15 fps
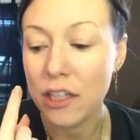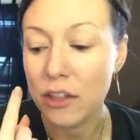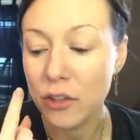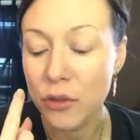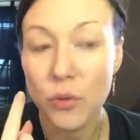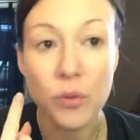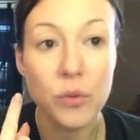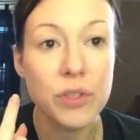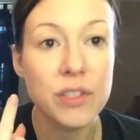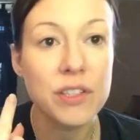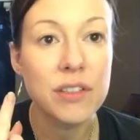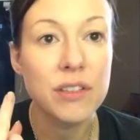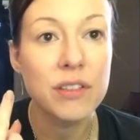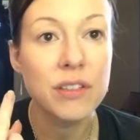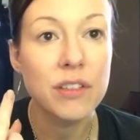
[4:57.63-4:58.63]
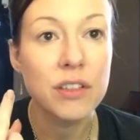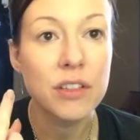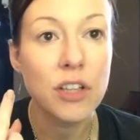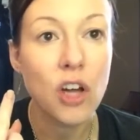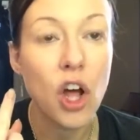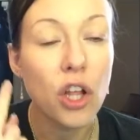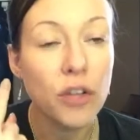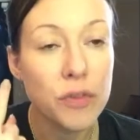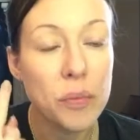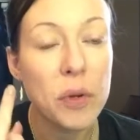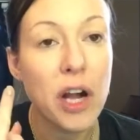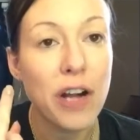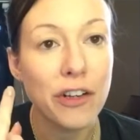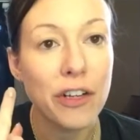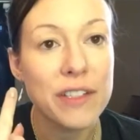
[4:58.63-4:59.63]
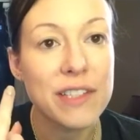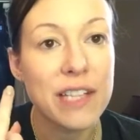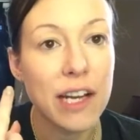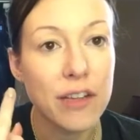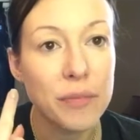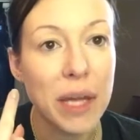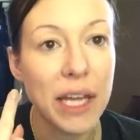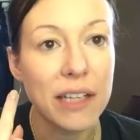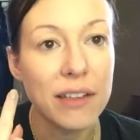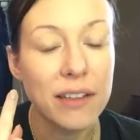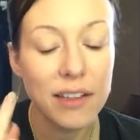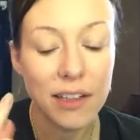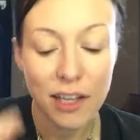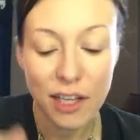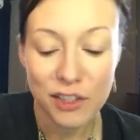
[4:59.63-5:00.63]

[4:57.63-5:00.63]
and lose all of the progress that I've made.